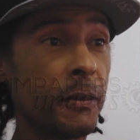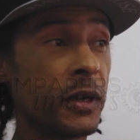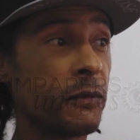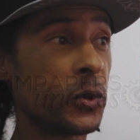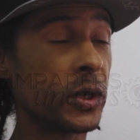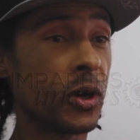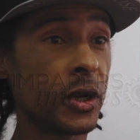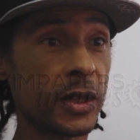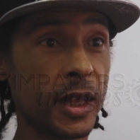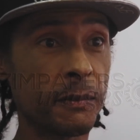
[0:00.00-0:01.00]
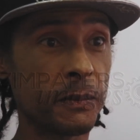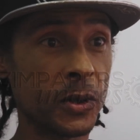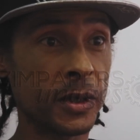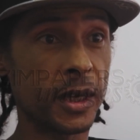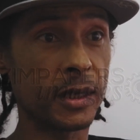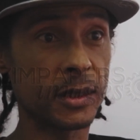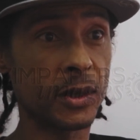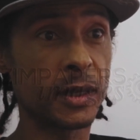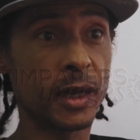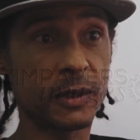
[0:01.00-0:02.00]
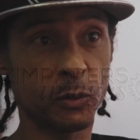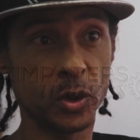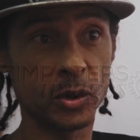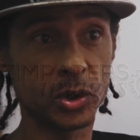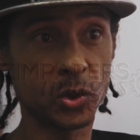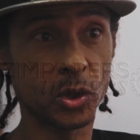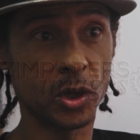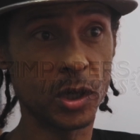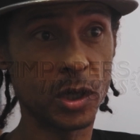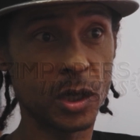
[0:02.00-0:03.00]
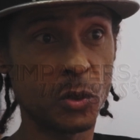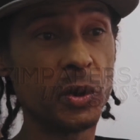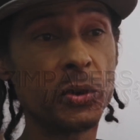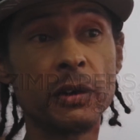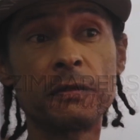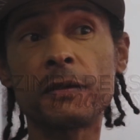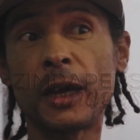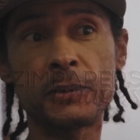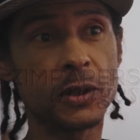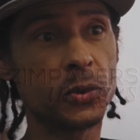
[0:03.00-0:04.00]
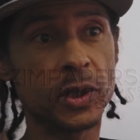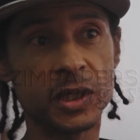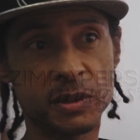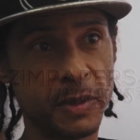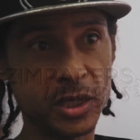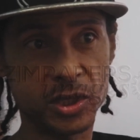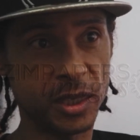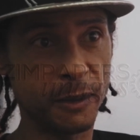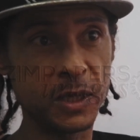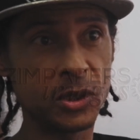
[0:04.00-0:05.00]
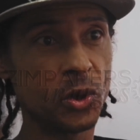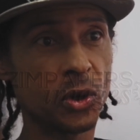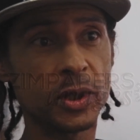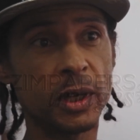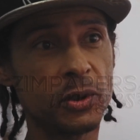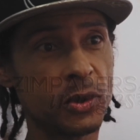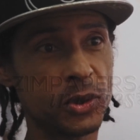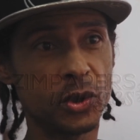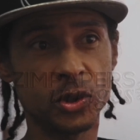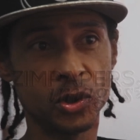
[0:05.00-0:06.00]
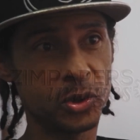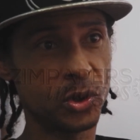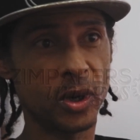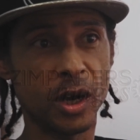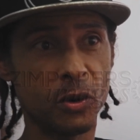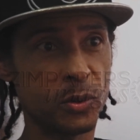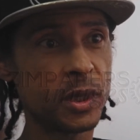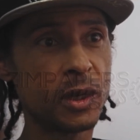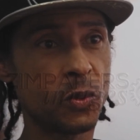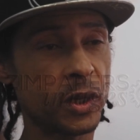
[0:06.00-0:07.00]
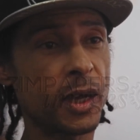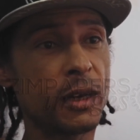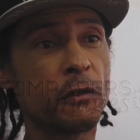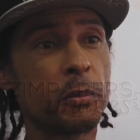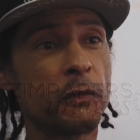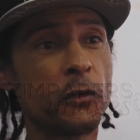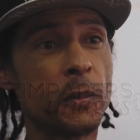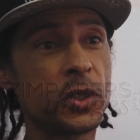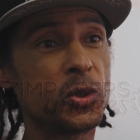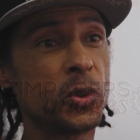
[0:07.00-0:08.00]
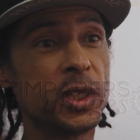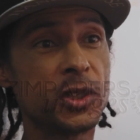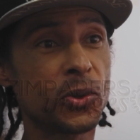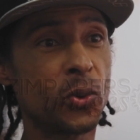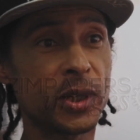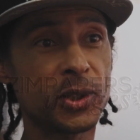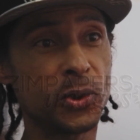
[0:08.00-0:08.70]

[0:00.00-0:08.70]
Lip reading: If we had gone on that world tour, we would have absolutely smashed it. I mean, you all know what kind of a performer Chiwoniso was.